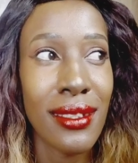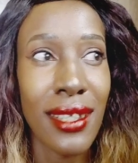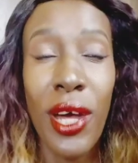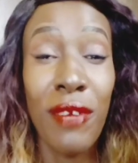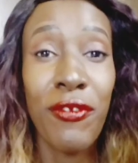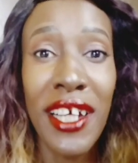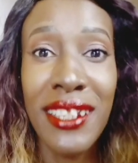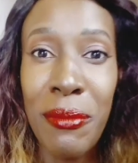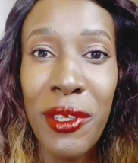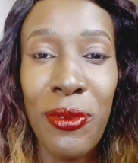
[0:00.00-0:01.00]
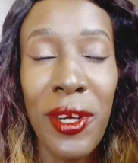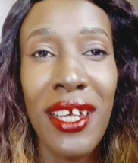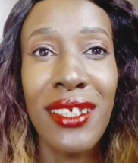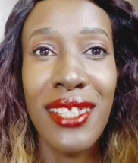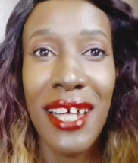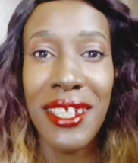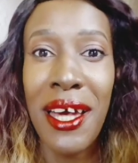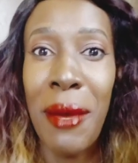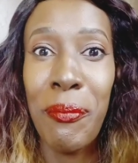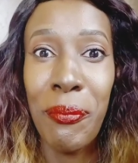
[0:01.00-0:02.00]
Random fact number three is that
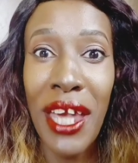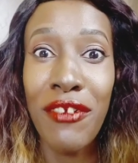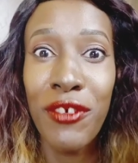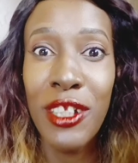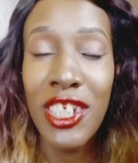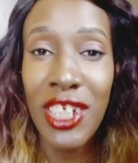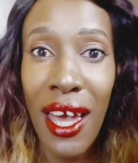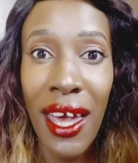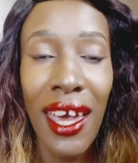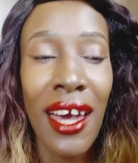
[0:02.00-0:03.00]
I'm painfully shy.